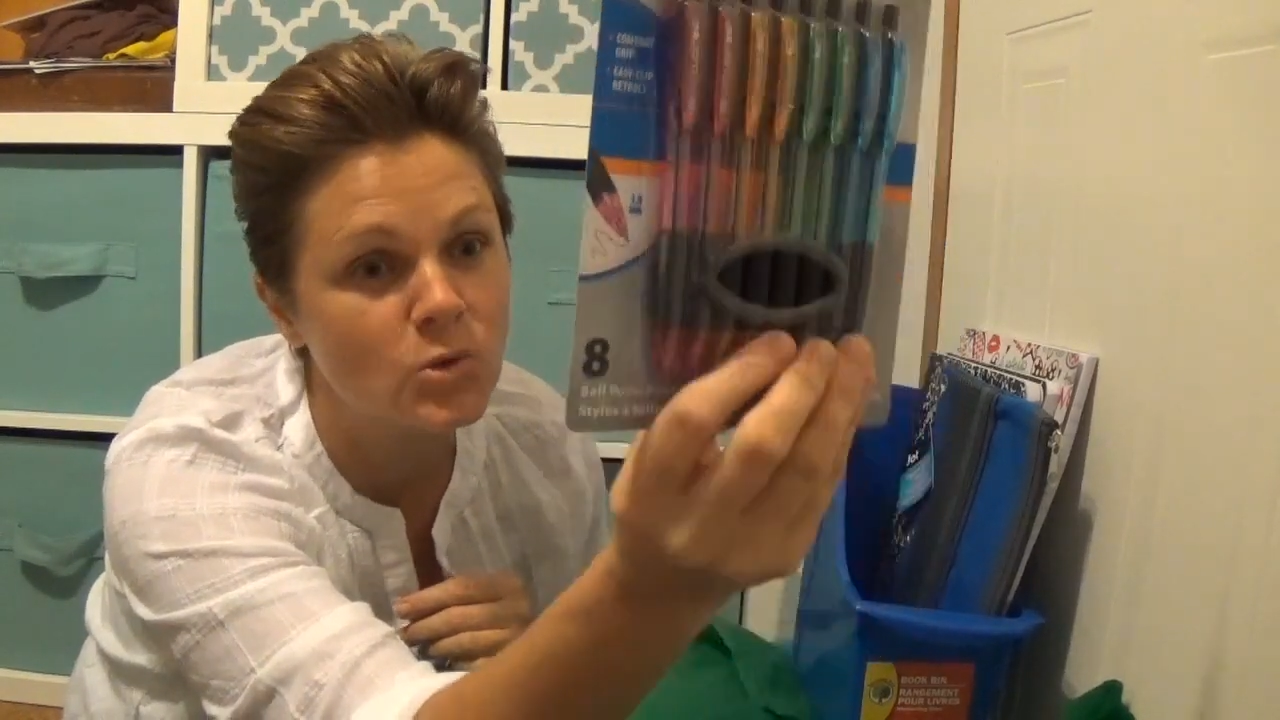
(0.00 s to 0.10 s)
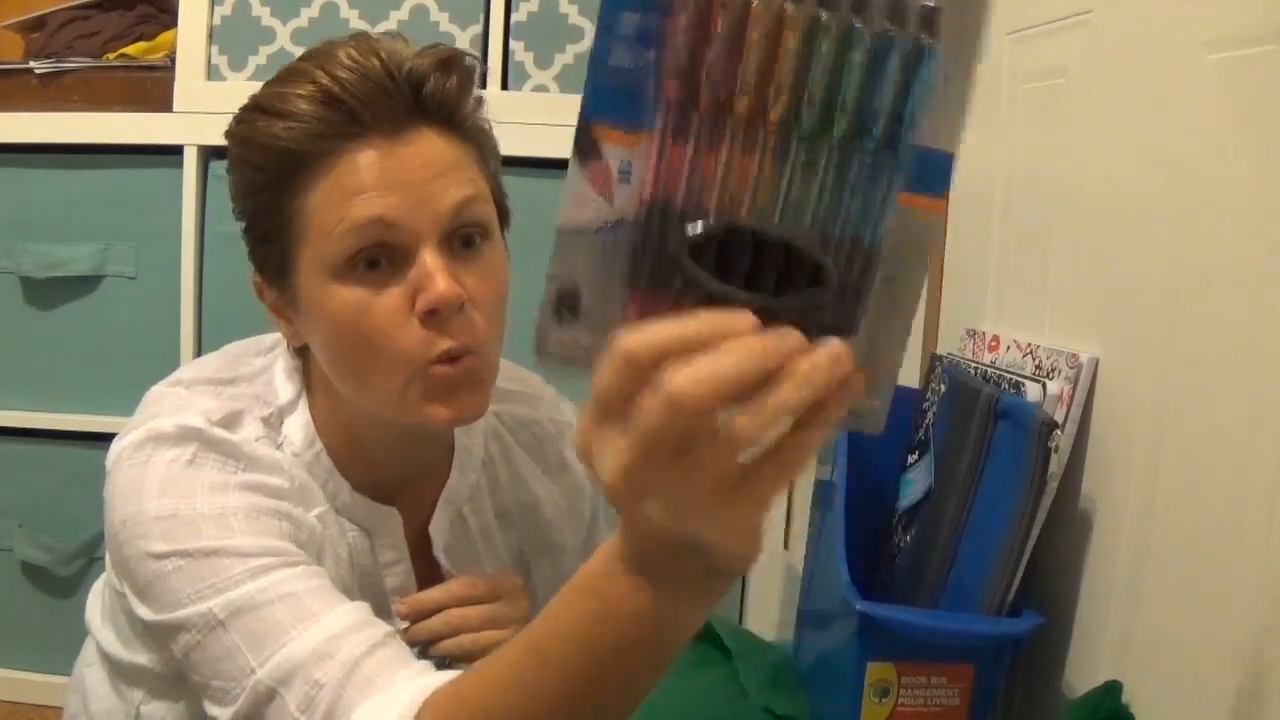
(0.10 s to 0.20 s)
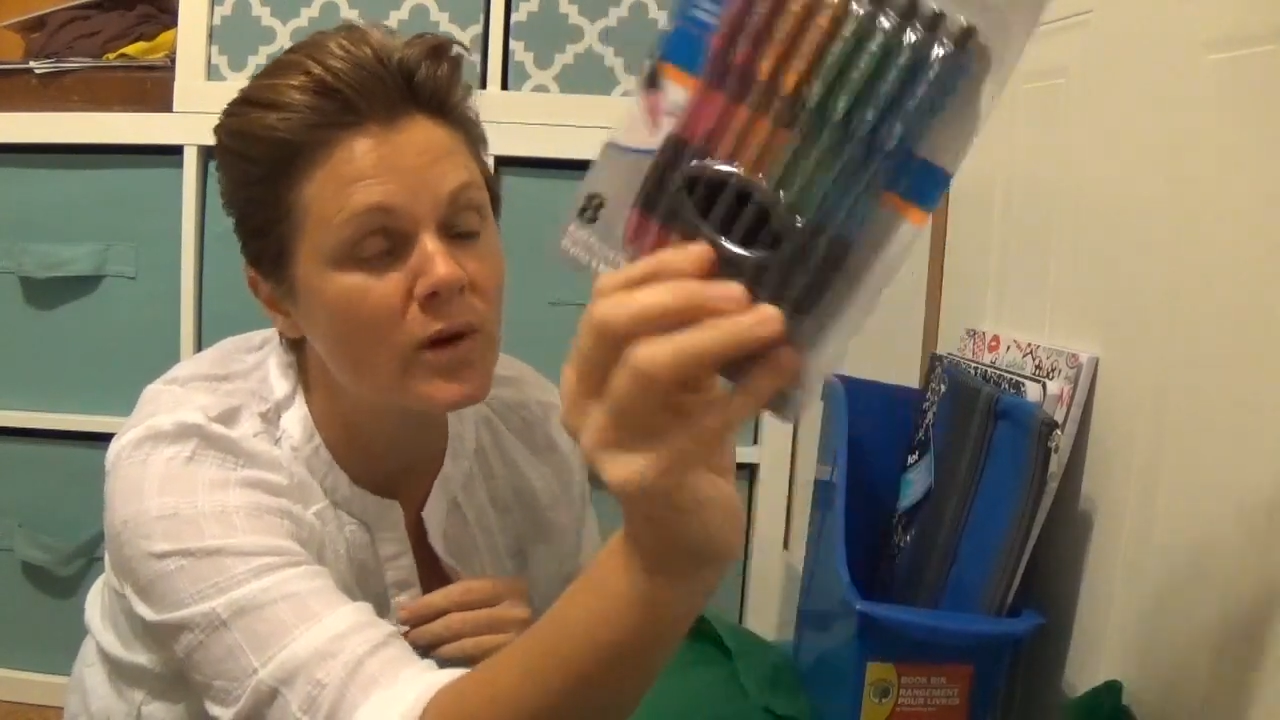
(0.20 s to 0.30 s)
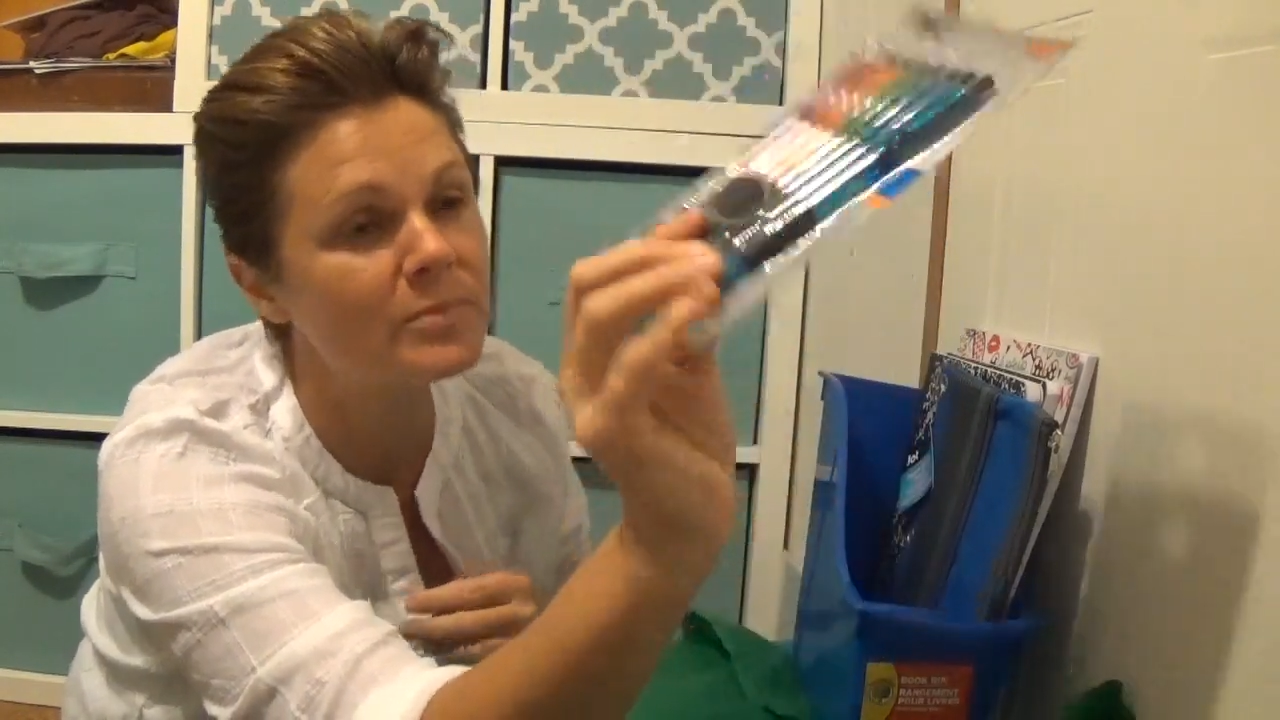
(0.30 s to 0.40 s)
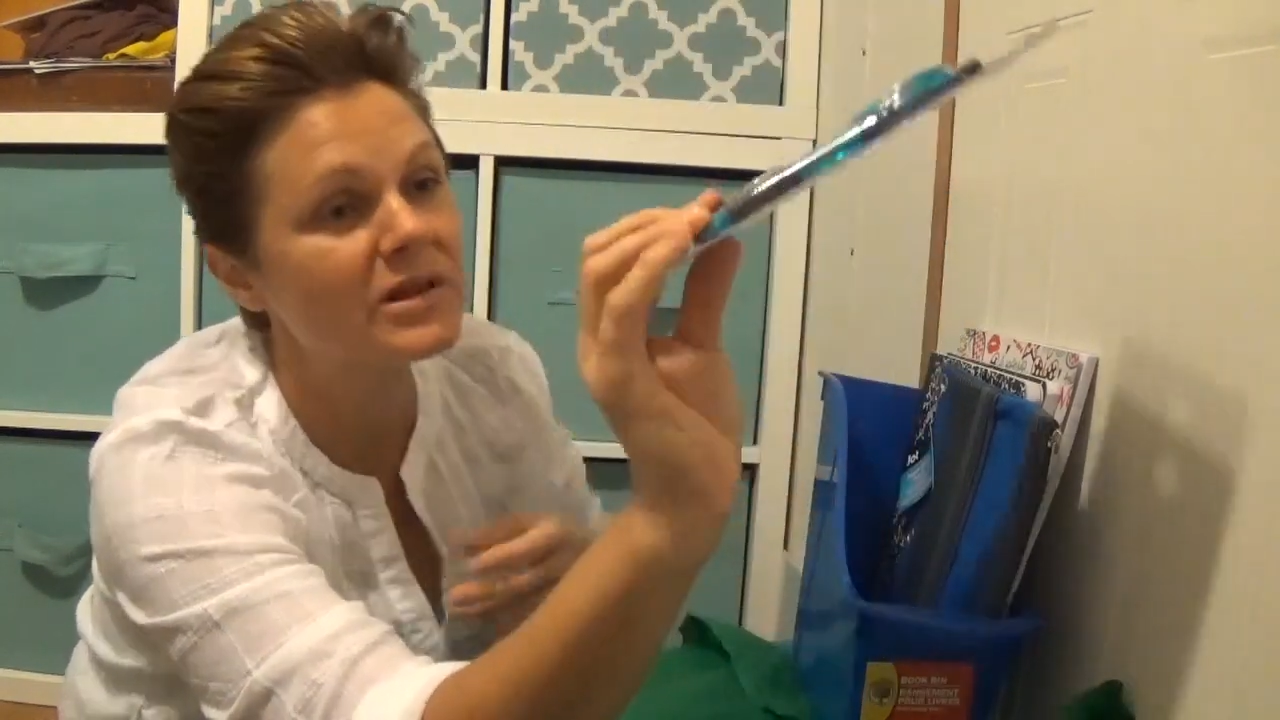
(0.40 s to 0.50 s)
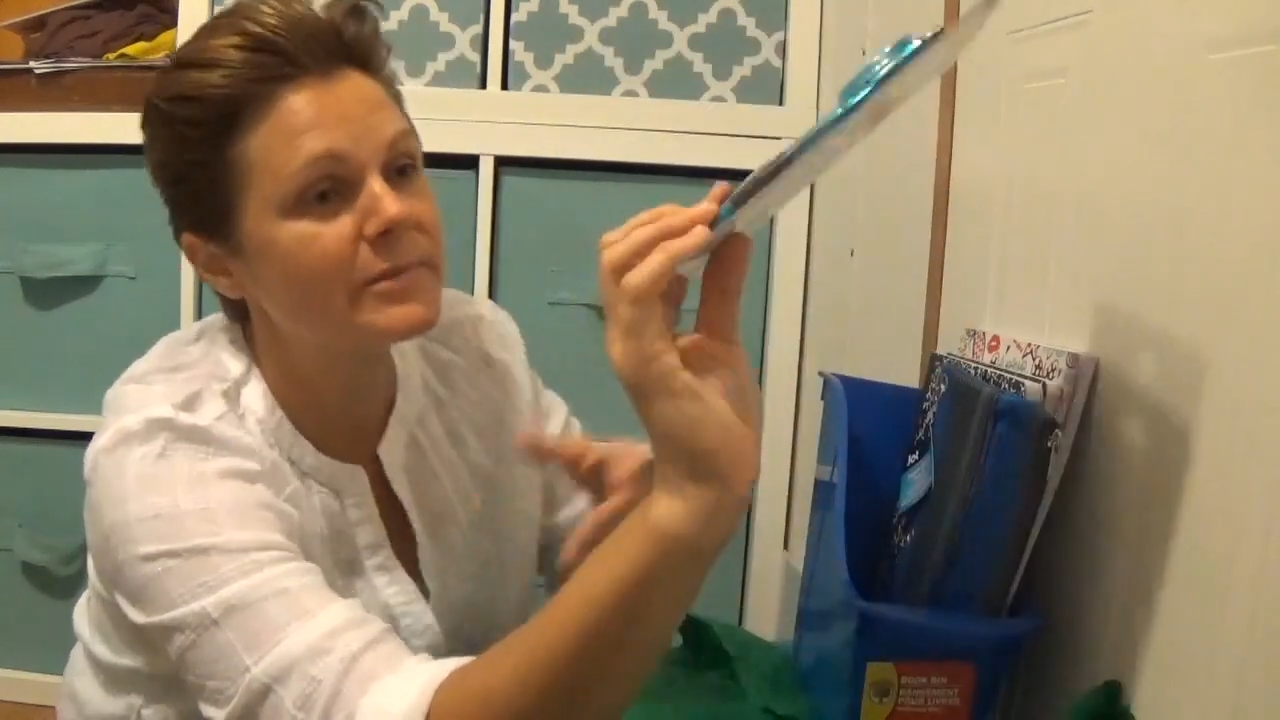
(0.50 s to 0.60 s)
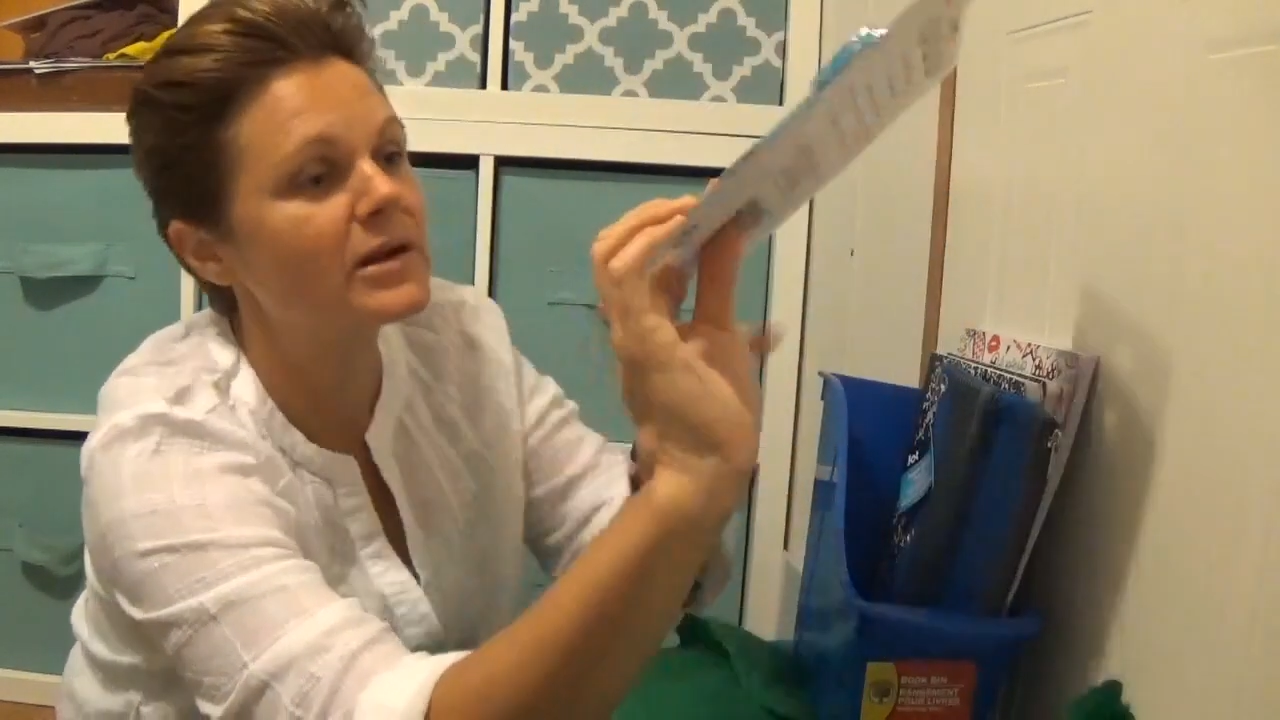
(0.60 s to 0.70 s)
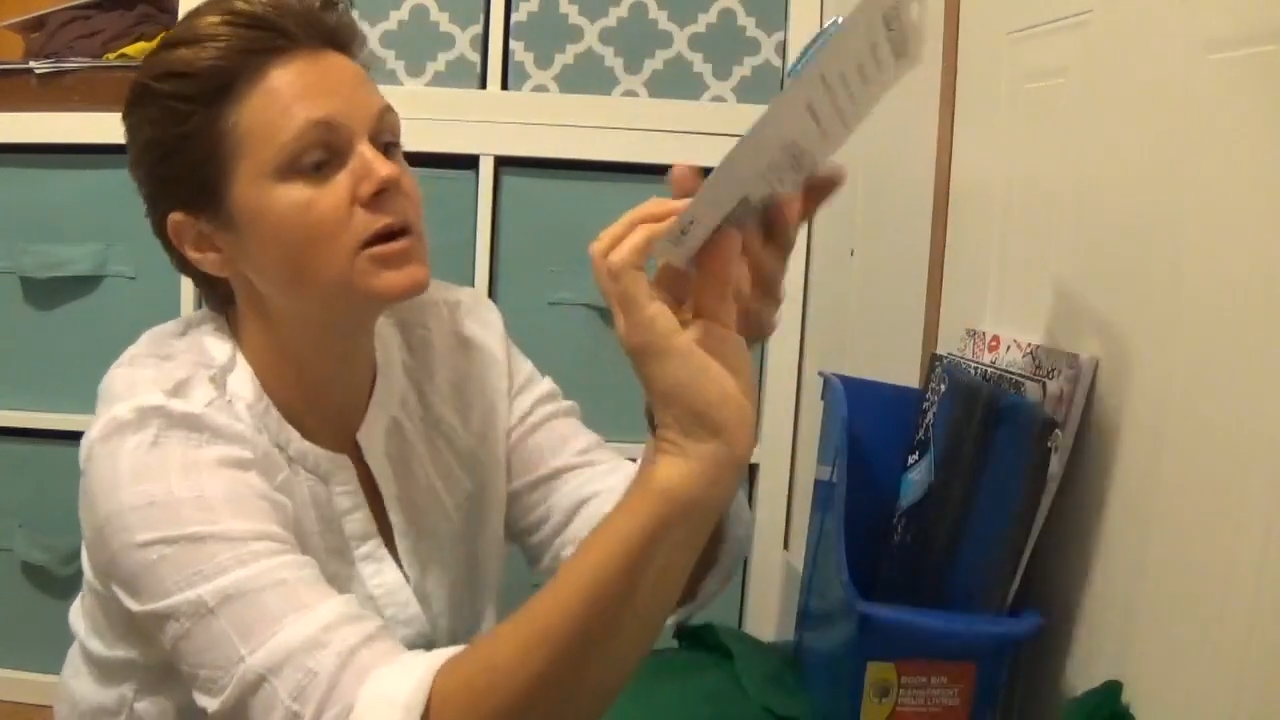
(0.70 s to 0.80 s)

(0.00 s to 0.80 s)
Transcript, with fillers: one millimeter.